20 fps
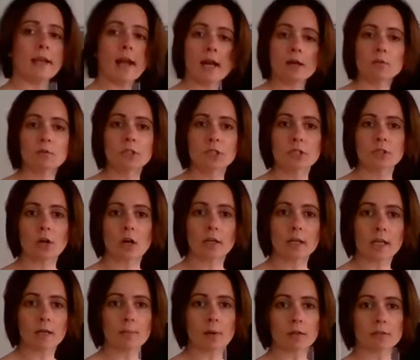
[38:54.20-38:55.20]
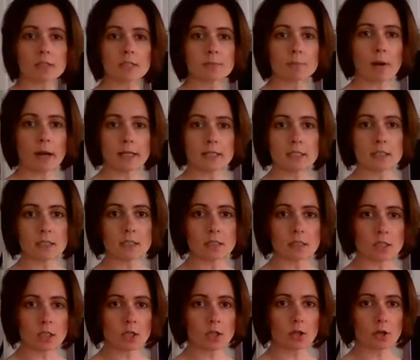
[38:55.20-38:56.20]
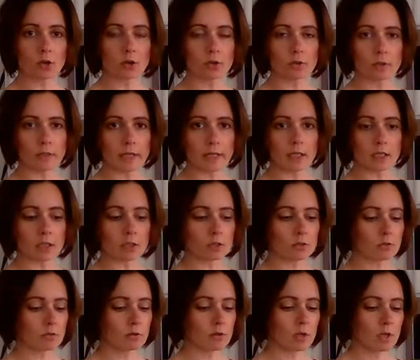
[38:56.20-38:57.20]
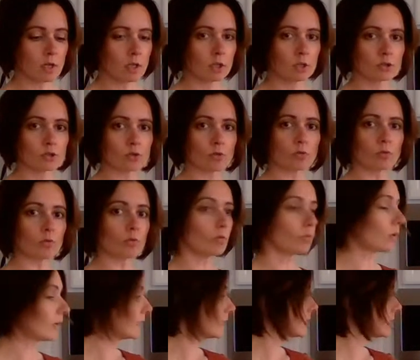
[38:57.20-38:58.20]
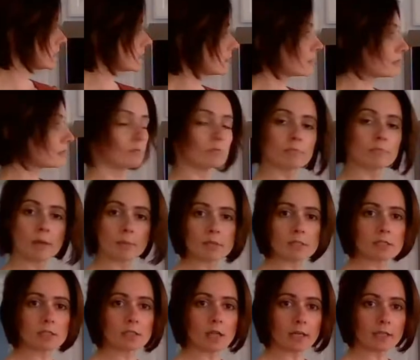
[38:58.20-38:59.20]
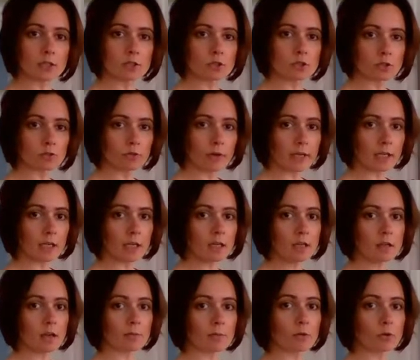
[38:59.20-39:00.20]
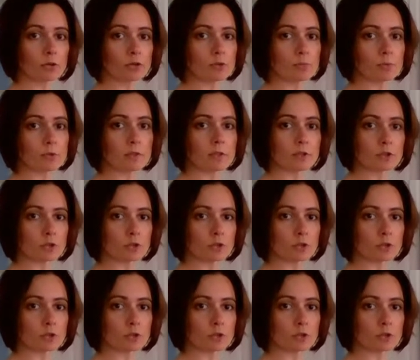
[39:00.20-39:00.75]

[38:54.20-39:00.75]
And I was talking about spices earlier. So once peppers and onions are ready, I'm going to put the